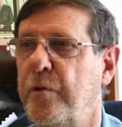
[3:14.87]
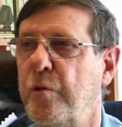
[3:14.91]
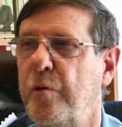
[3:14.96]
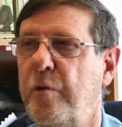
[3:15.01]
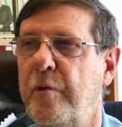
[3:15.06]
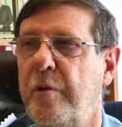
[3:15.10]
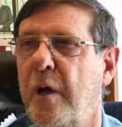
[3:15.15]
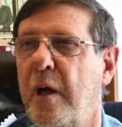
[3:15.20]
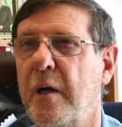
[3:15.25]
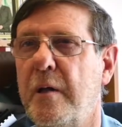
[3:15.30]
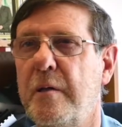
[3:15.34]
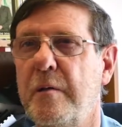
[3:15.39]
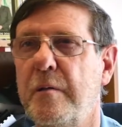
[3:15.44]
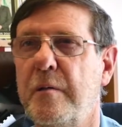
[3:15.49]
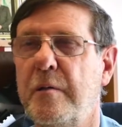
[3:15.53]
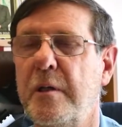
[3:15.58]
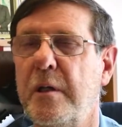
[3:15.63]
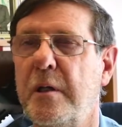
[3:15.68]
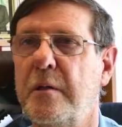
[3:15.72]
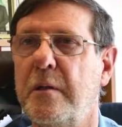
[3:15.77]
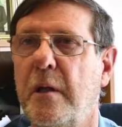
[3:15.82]

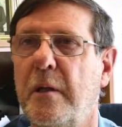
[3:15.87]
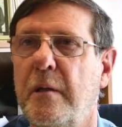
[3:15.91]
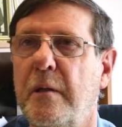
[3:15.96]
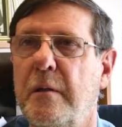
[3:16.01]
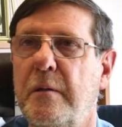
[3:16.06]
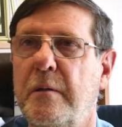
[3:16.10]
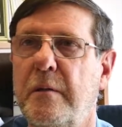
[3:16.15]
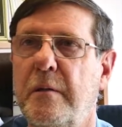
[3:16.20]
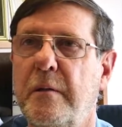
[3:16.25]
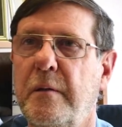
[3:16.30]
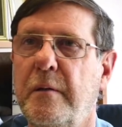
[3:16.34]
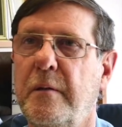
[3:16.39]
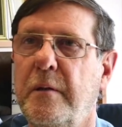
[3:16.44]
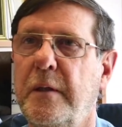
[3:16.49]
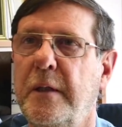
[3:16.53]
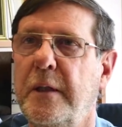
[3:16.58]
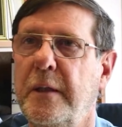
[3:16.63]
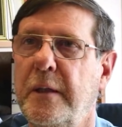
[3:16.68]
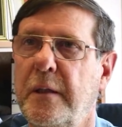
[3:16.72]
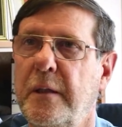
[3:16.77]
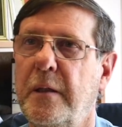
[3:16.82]
2,600
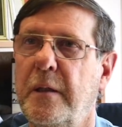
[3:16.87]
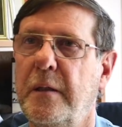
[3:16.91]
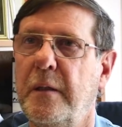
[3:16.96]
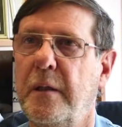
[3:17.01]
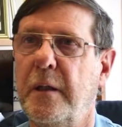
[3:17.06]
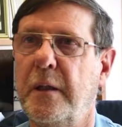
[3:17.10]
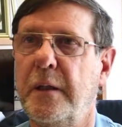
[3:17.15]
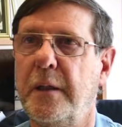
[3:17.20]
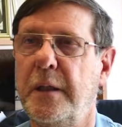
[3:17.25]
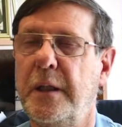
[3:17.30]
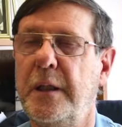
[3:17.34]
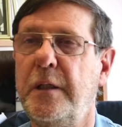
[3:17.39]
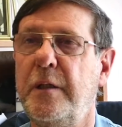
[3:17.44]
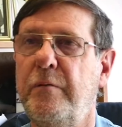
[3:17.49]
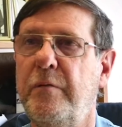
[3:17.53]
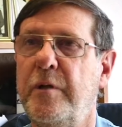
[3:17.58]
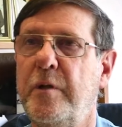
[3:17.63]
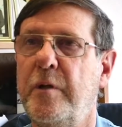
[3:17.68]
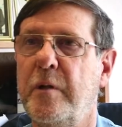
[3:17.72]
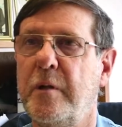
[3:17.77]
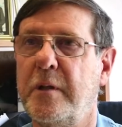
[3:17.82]

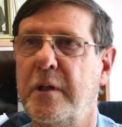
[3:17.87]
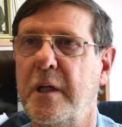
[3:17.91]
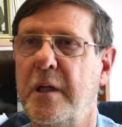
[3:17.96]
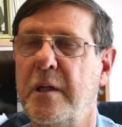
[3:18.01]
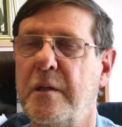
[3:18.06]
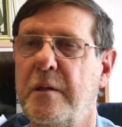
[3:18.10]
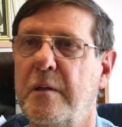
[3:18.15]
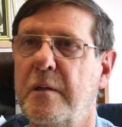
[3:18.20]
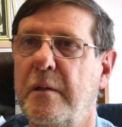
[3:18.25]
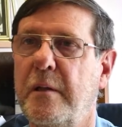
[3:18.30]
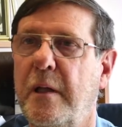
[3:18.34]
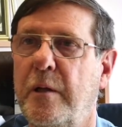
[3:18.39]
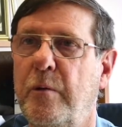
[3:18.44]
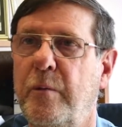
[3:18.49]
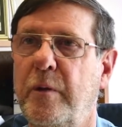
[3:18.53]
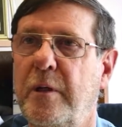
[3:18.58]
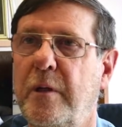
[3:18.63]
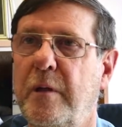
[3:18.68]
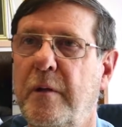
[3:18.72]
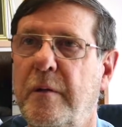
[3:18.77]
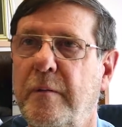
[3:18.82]
individual tests that
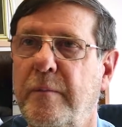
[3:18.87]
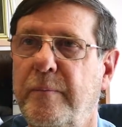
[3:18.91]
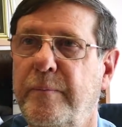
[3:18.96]
we did.